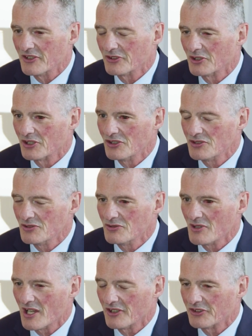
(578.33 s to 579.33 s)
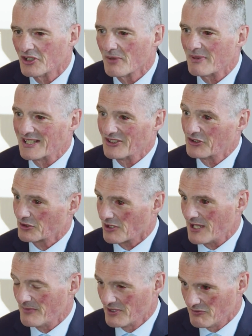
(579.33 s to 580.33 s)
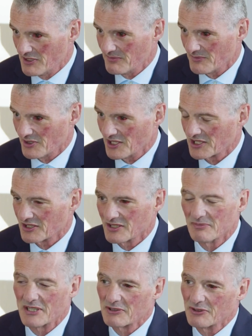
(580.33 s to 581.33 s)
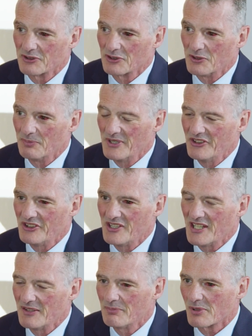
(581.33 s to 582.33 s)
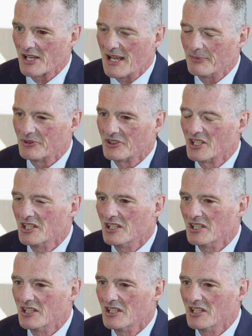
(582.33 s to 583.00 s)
So could you start by describing what molecular microscope is, and then perhaps